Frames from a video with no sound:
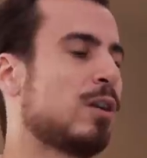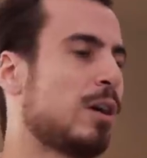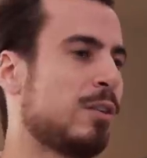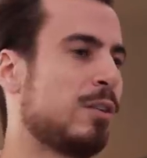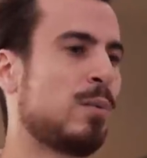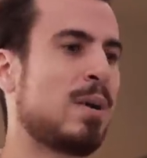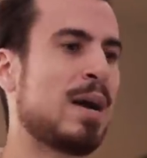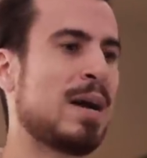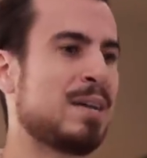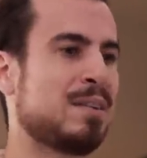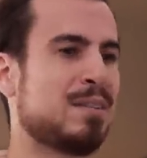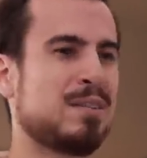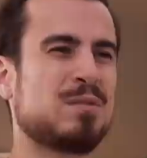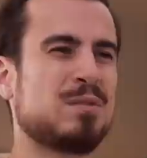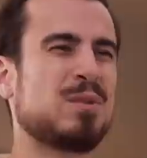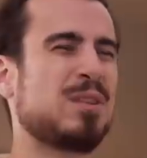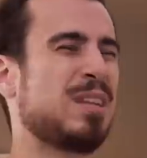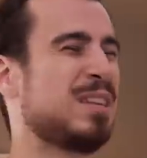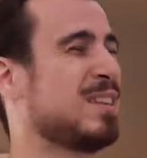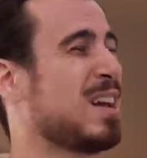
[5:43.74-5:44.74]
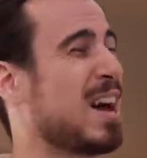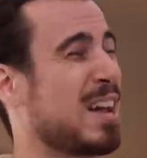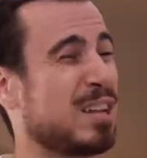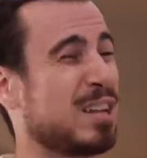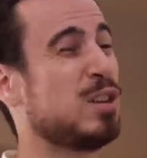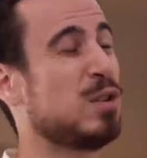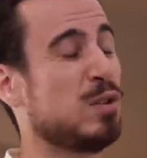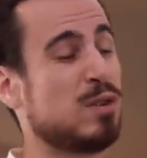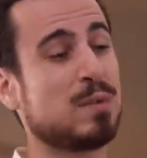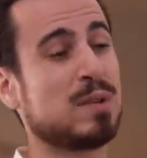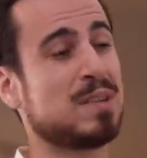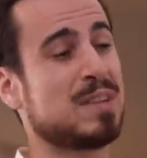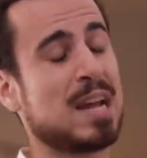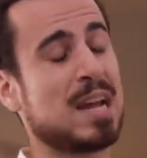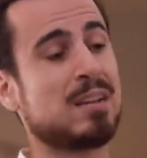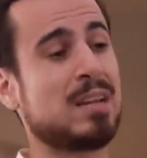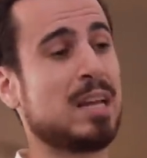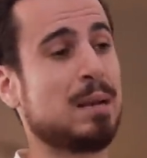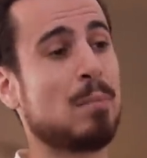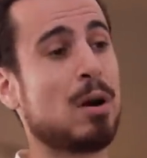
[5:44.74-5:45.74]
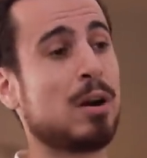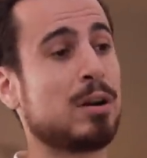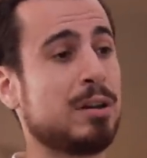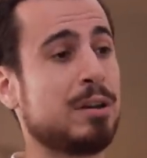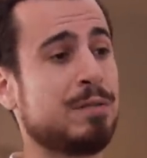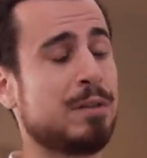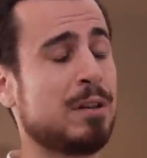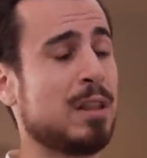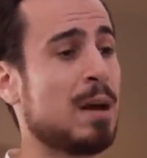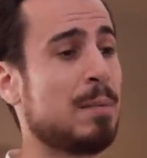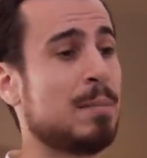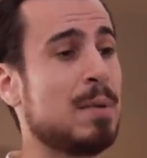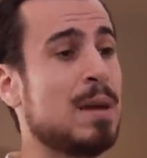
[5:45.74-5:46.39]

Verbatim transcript: or otherwise, there's really not a huge recycling market for that.